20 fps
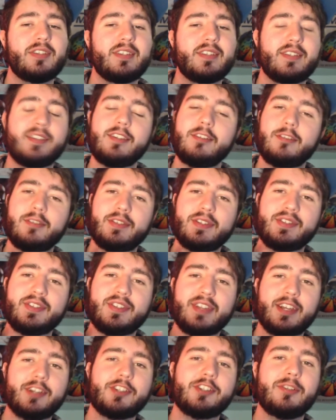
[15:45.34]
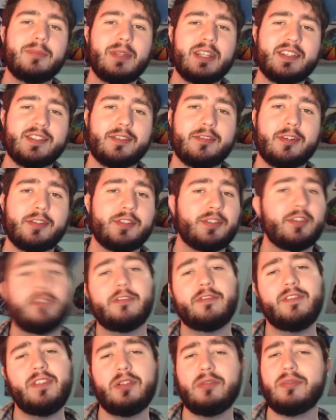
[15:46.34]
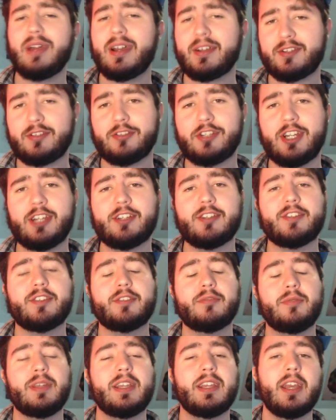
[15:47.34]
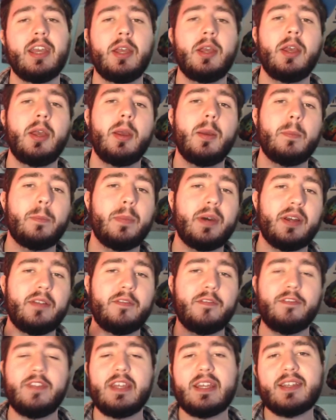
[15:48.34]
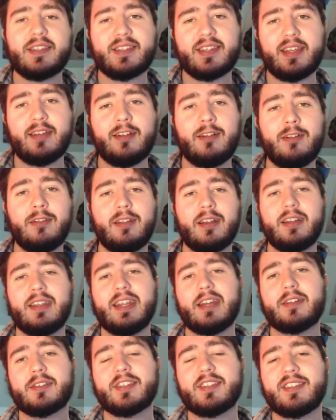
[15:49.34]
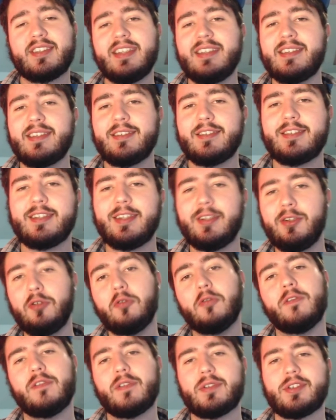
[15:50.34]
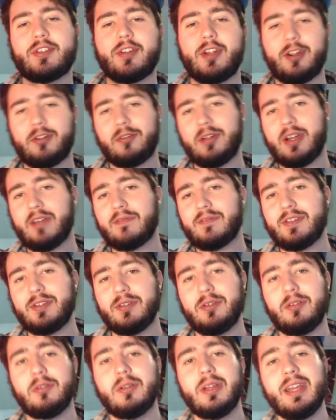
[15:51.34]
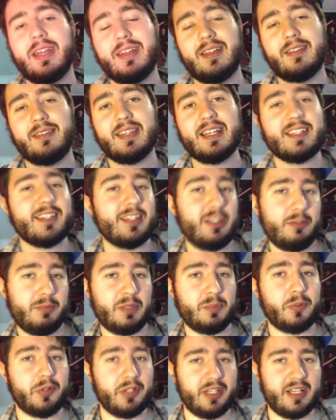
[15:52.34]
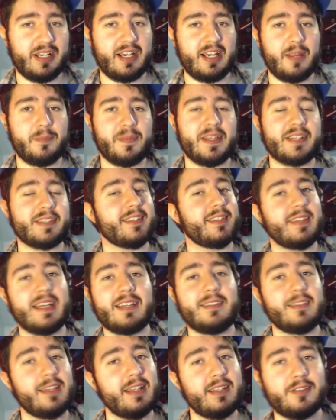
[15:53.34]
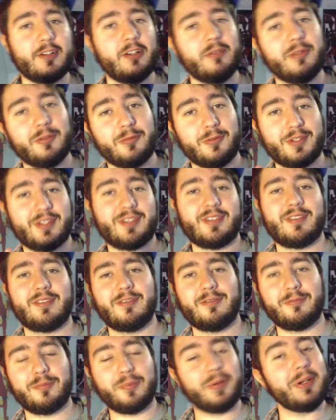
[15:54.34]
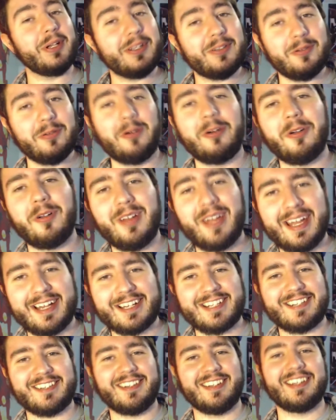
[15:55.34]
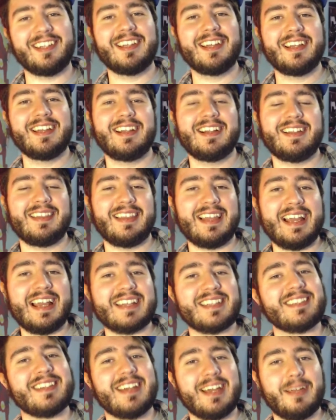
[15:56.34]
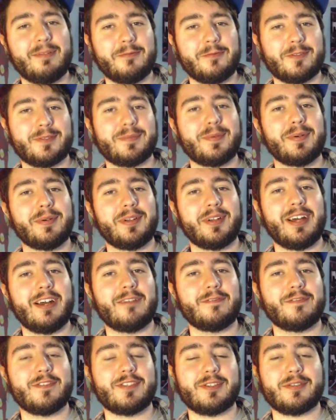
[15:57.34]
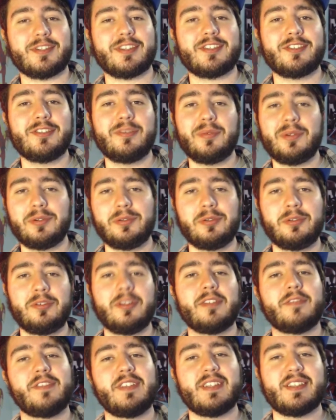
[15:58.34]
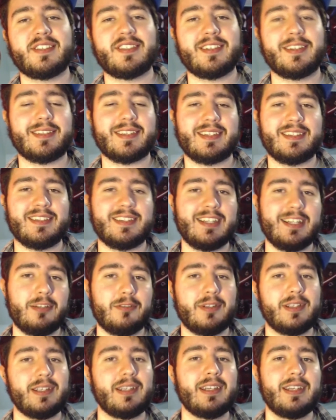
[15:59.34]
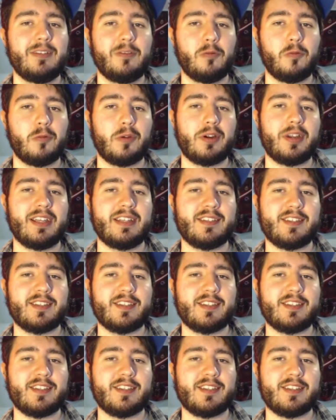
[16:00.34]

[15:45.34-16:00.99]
this here in this section because there are so few roster changes this week, but VSL announced Season 2 for StarCraft 2. That's going to be pretty hype. That tournament was pretty cool, actually, last time it was put off. So it's super cool that VSL is continuing work in